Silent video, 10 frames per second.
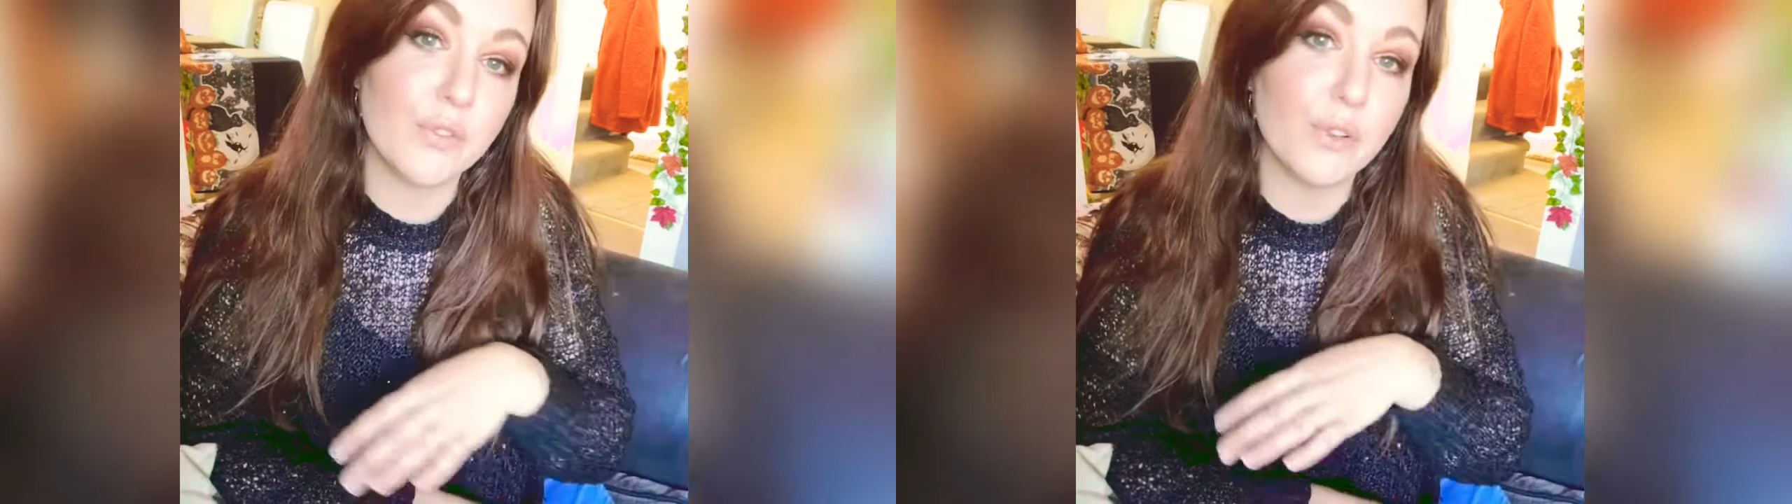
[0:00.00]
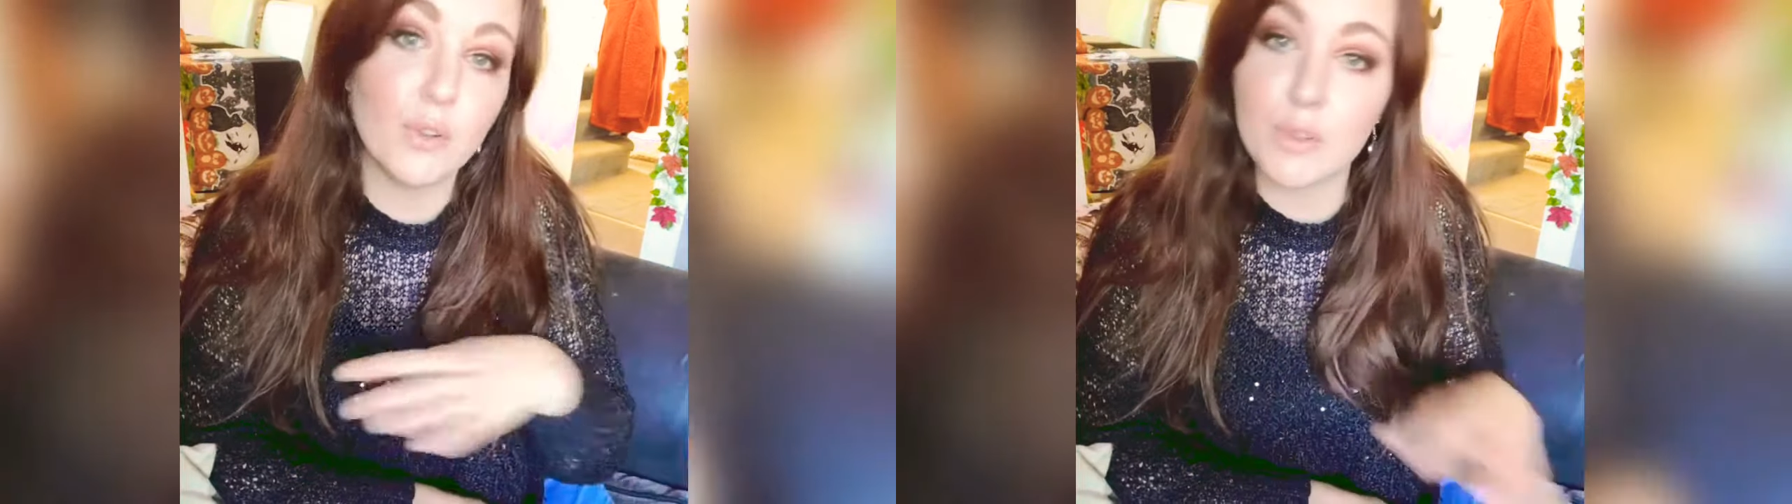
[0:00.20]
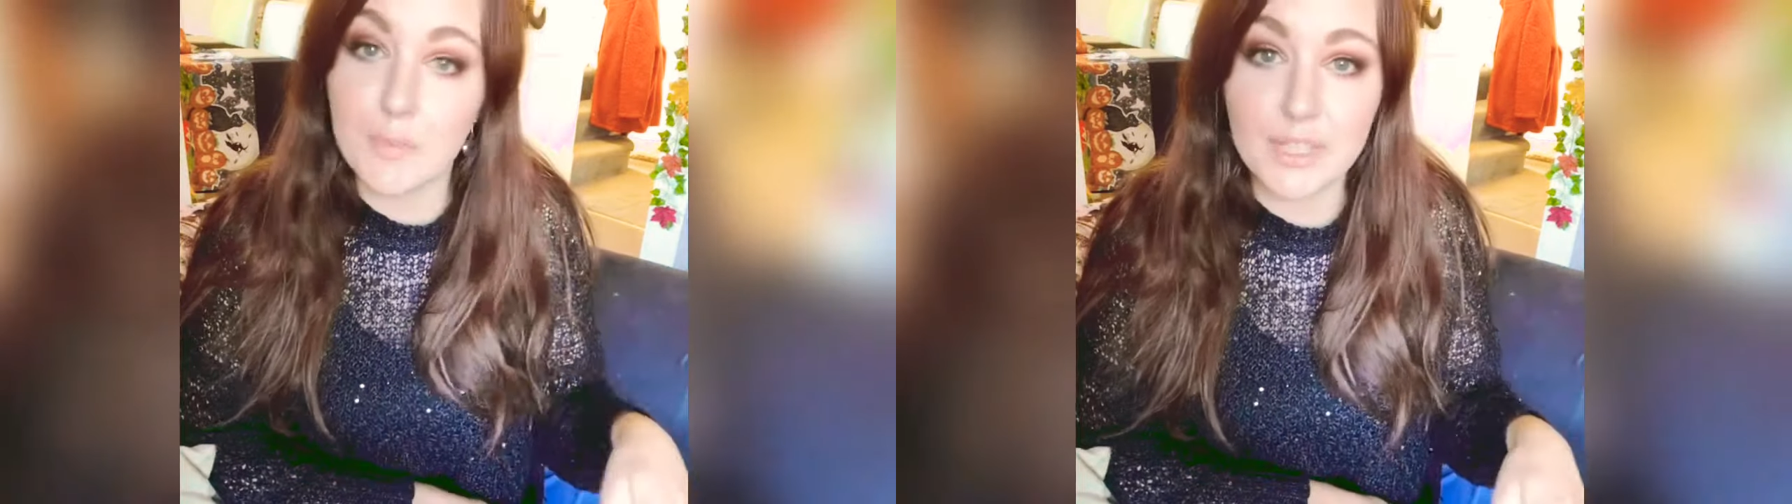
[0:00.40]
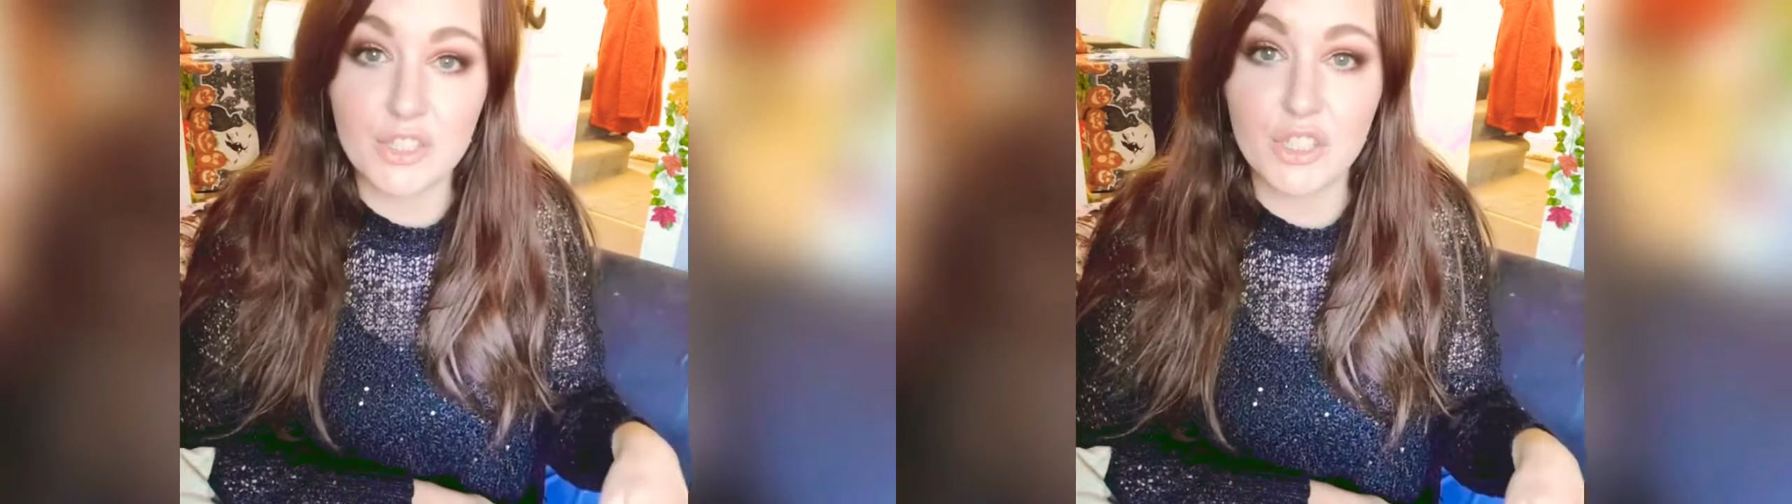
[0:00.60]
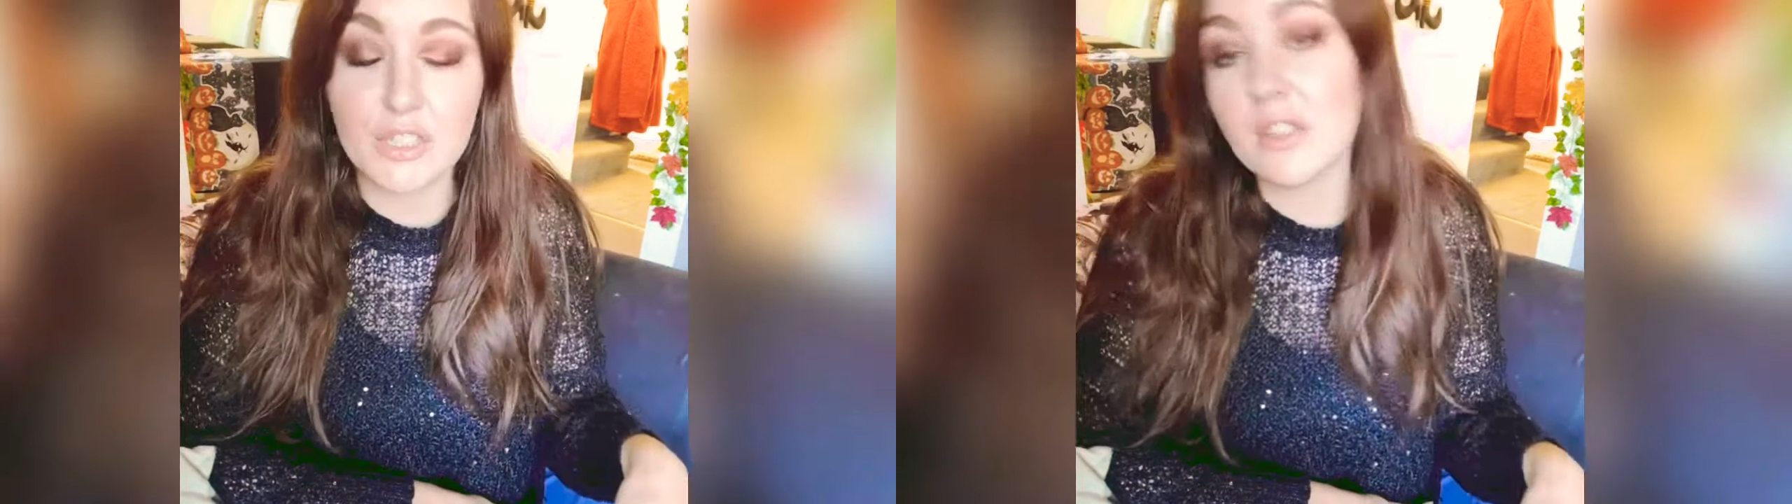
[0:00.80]
all the
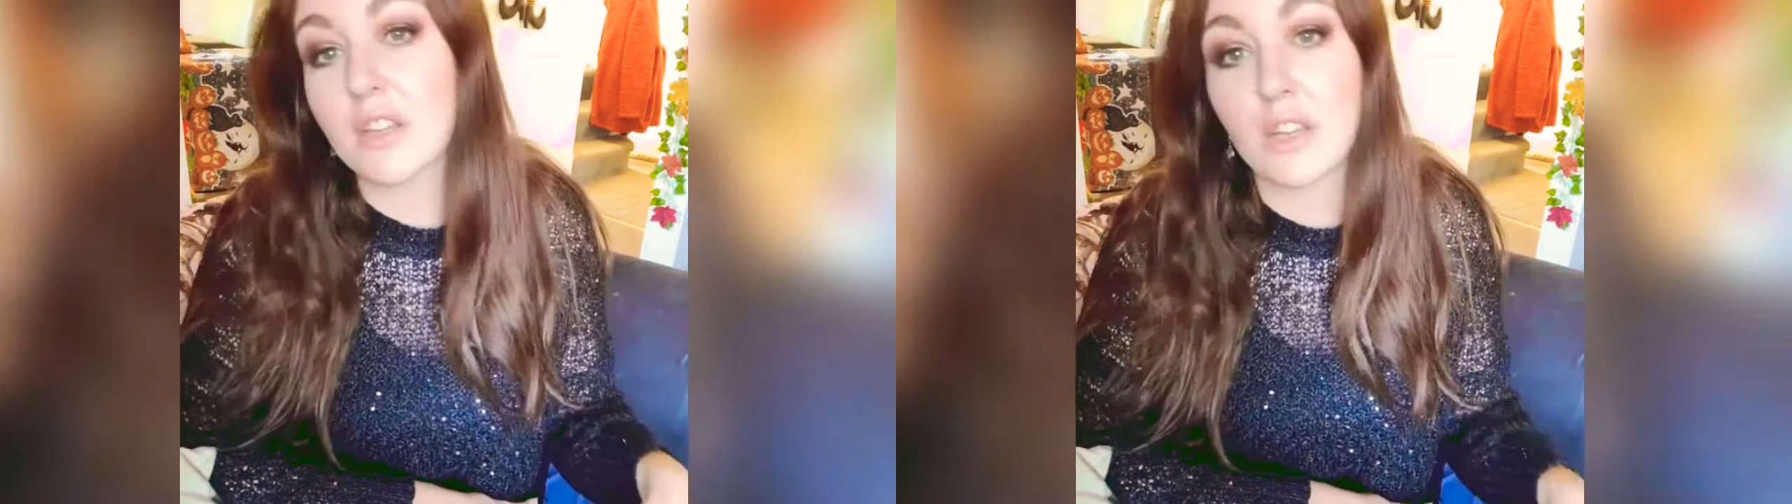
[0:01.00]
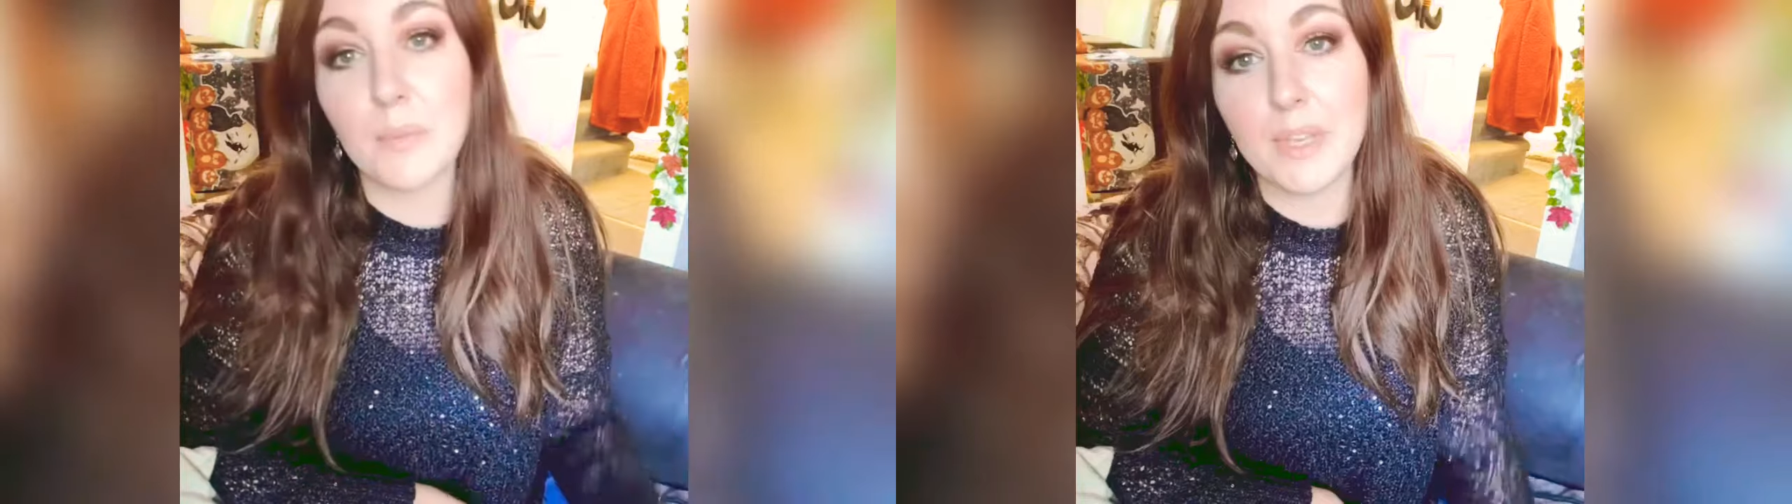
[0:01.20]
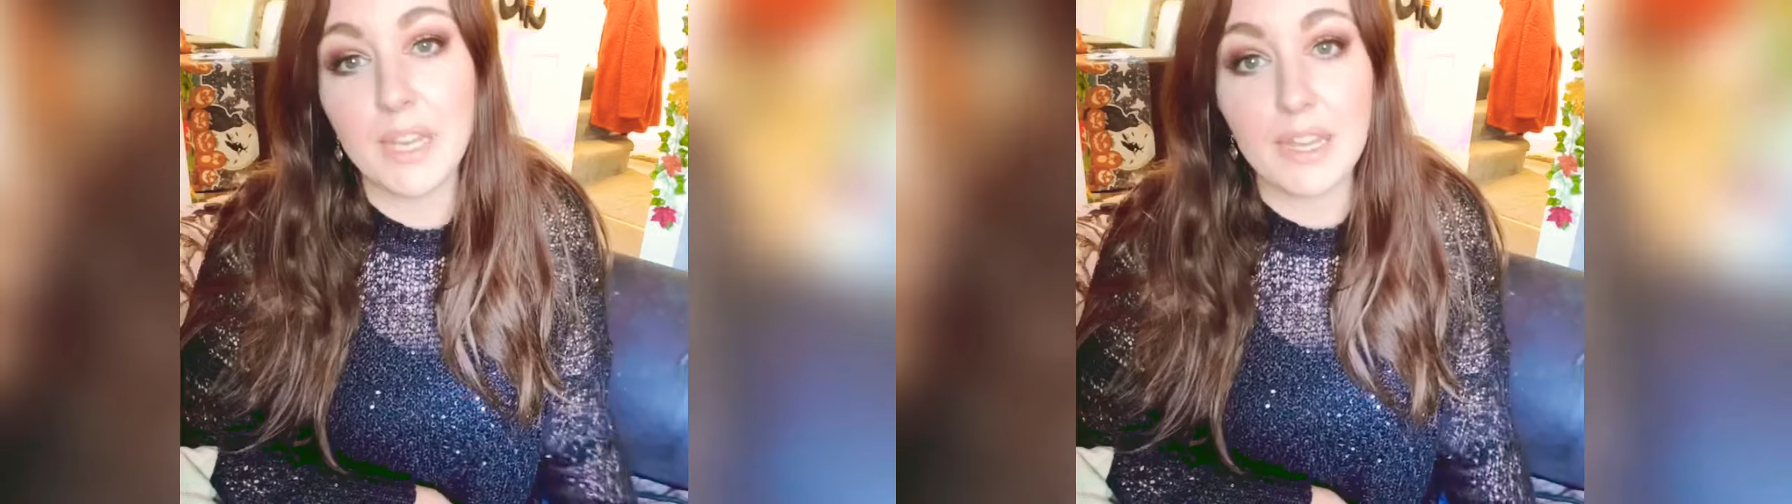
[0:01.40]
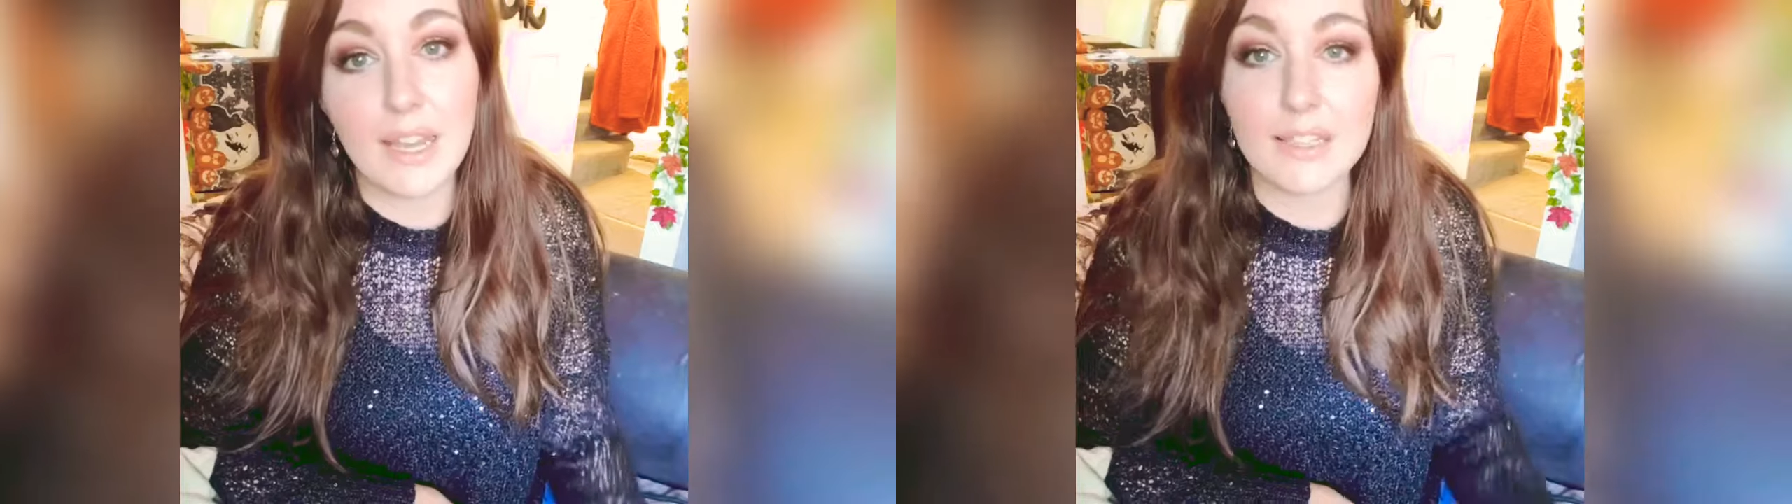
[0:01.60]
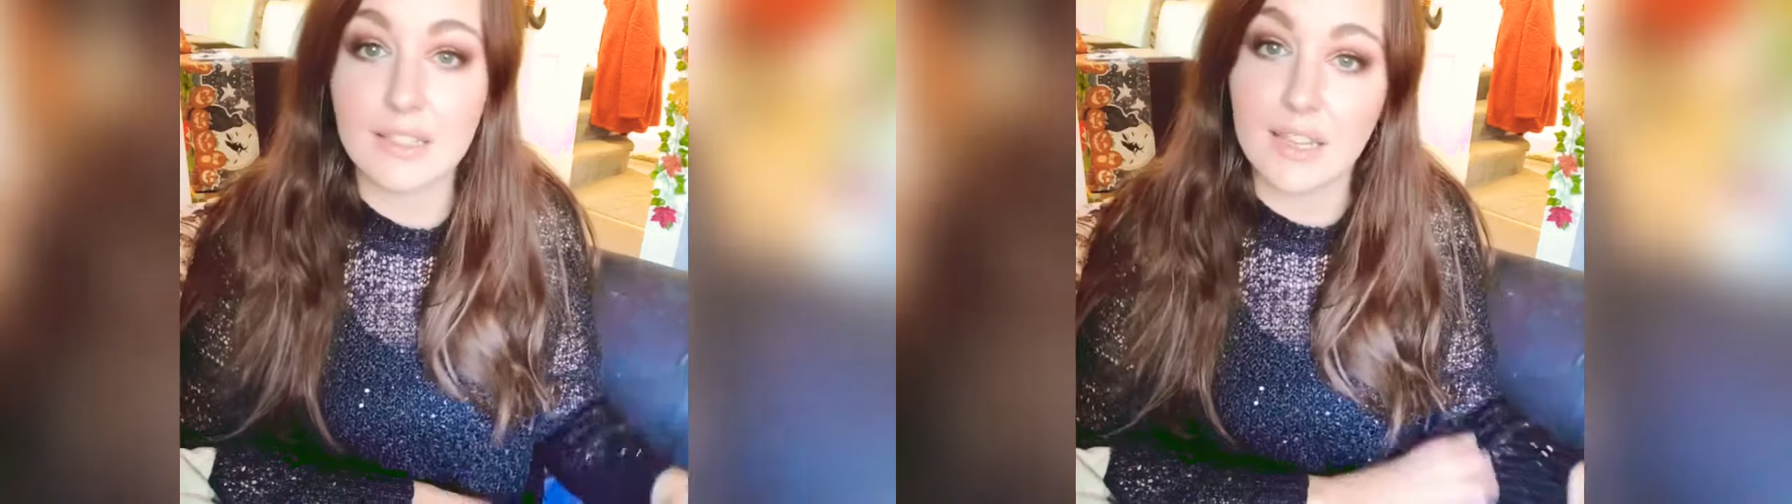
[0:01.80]
messages that are coming in
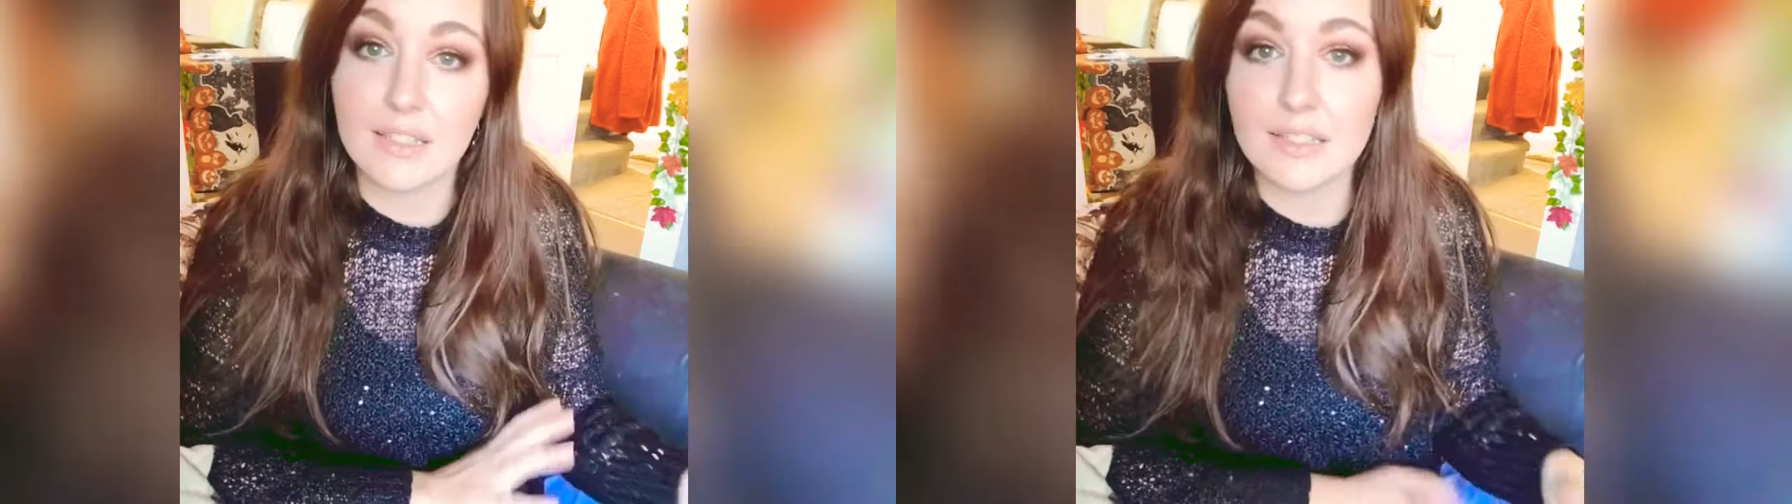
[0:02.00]
asking